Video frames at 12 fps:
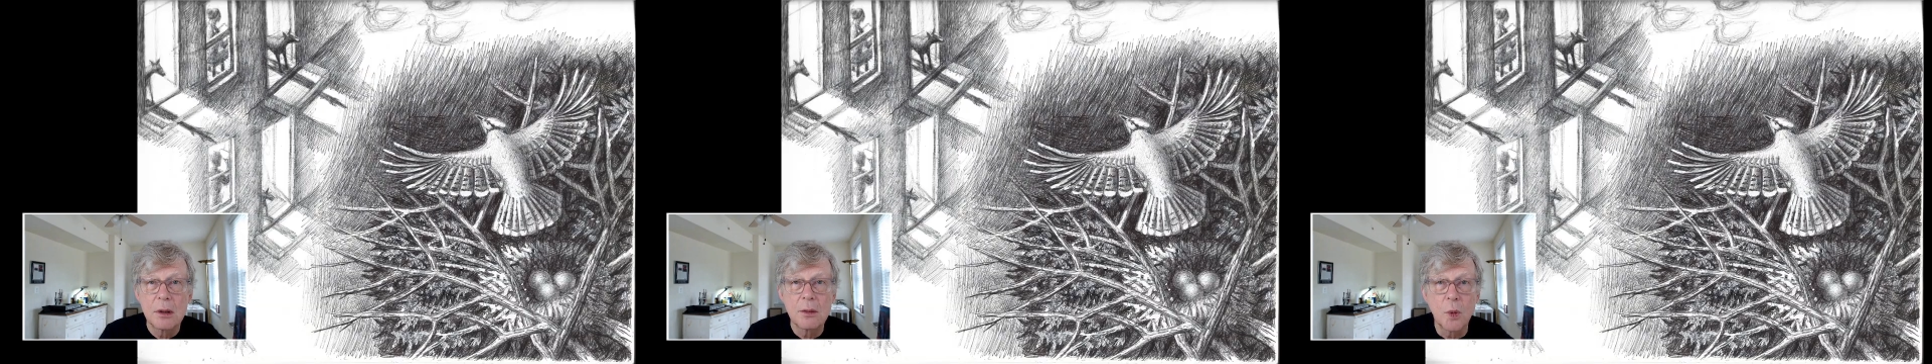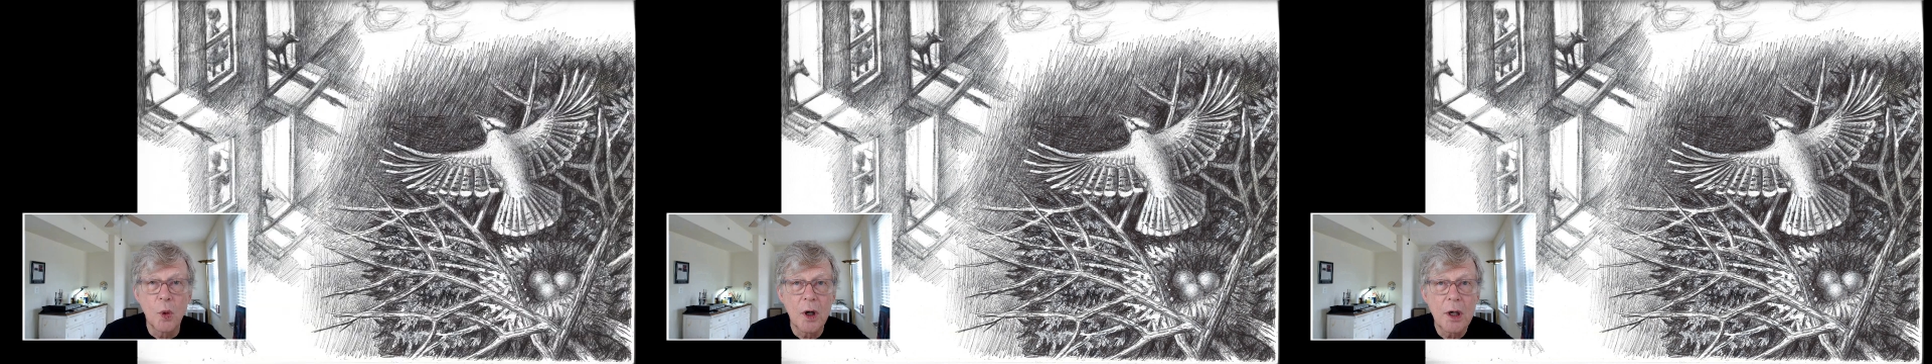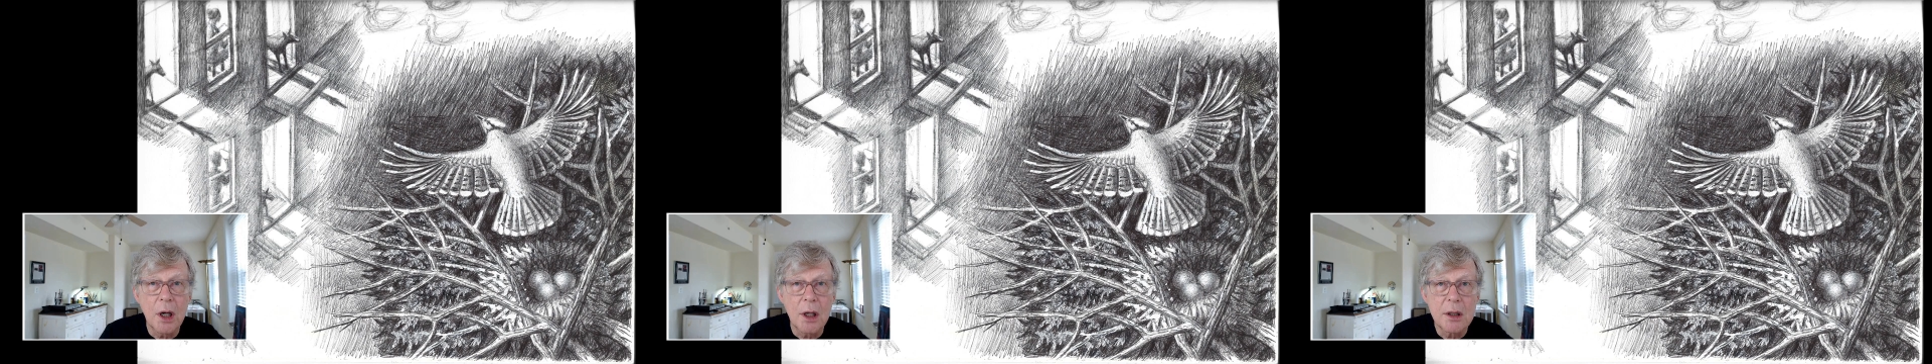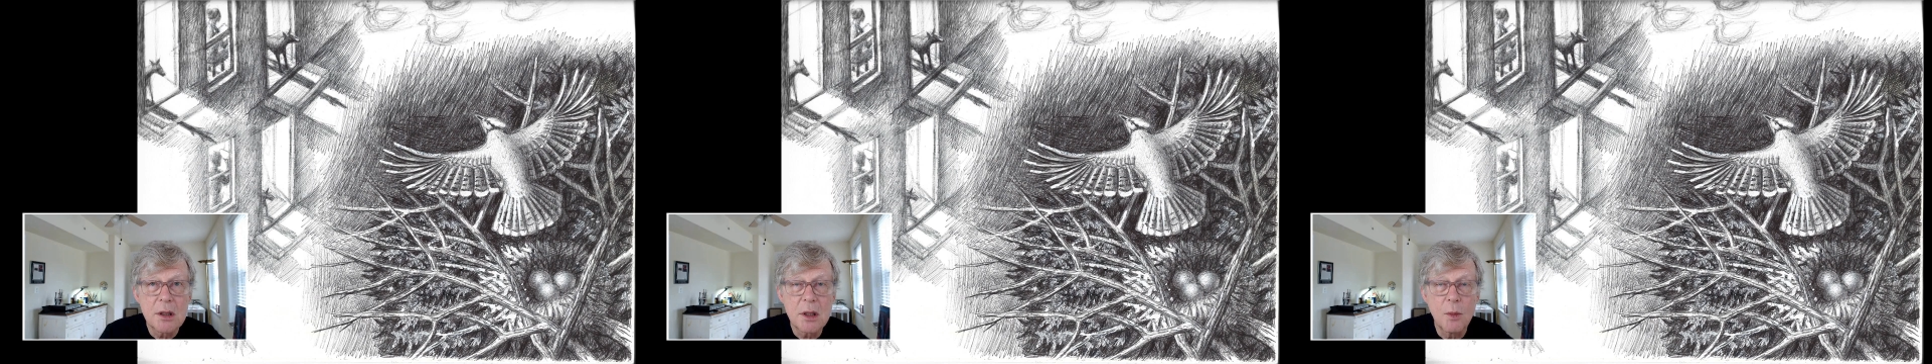work on
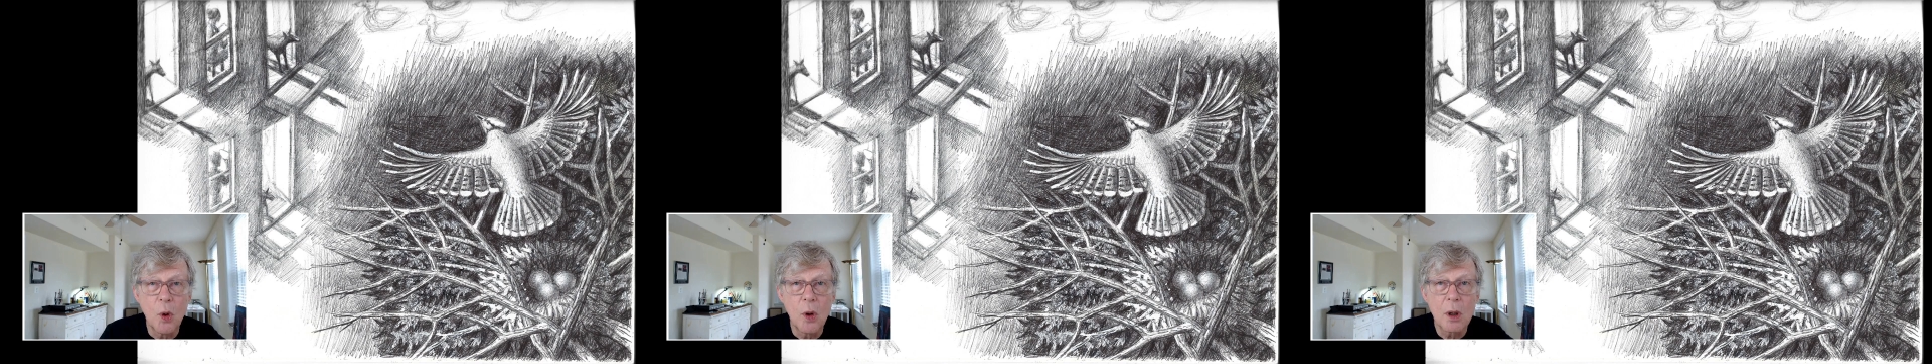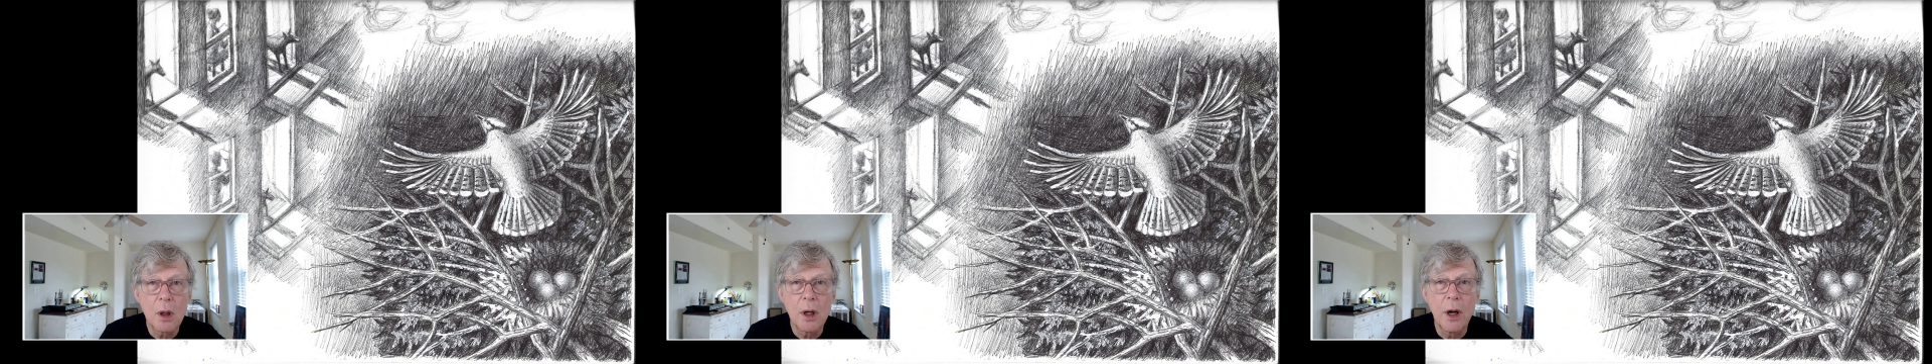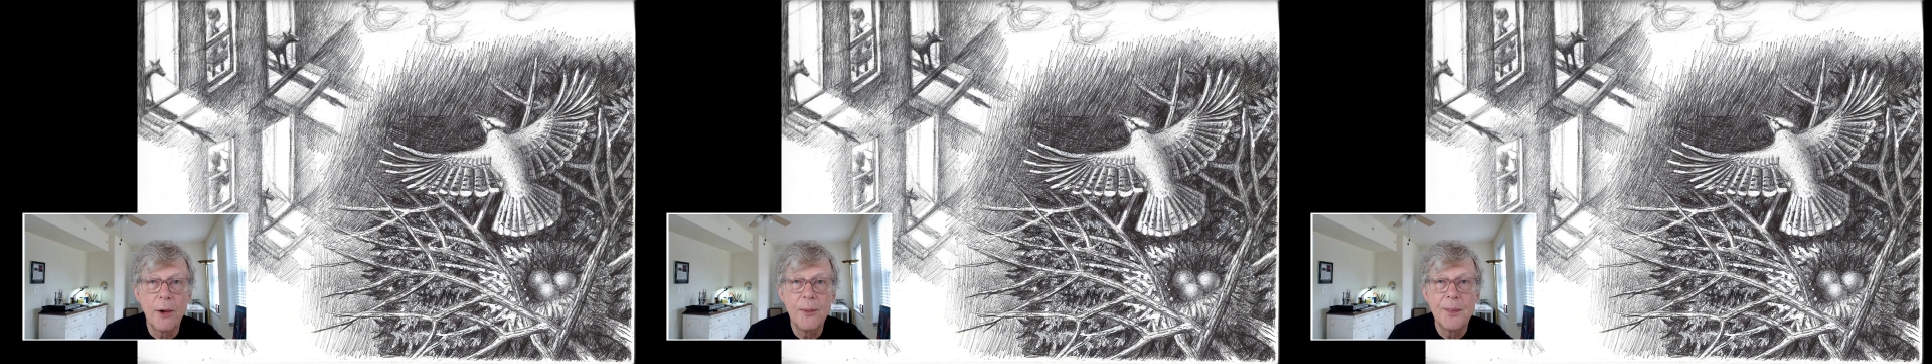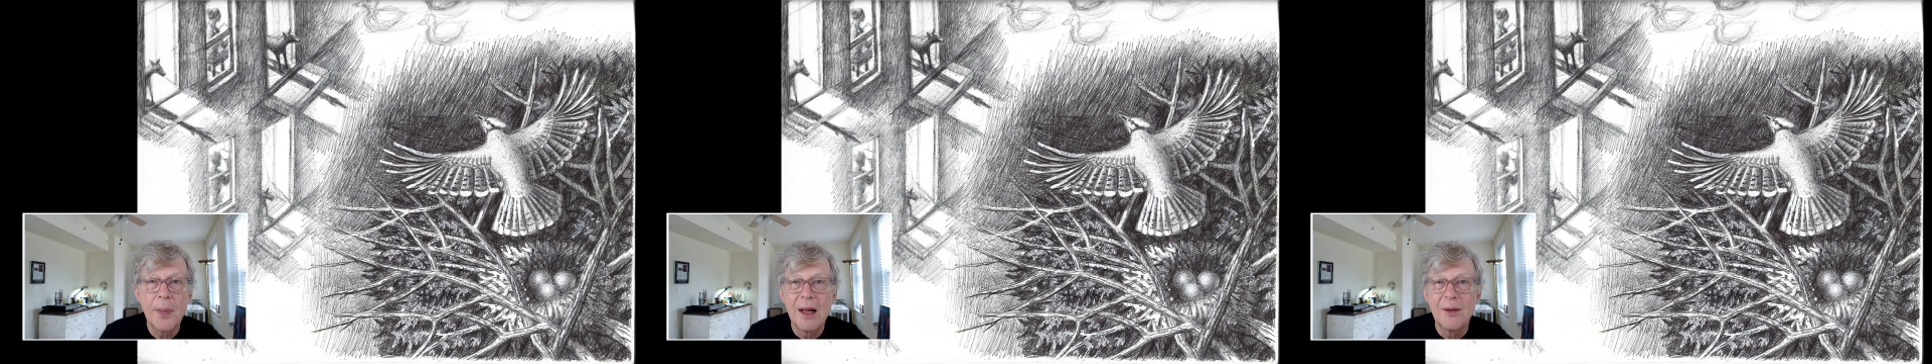it some more and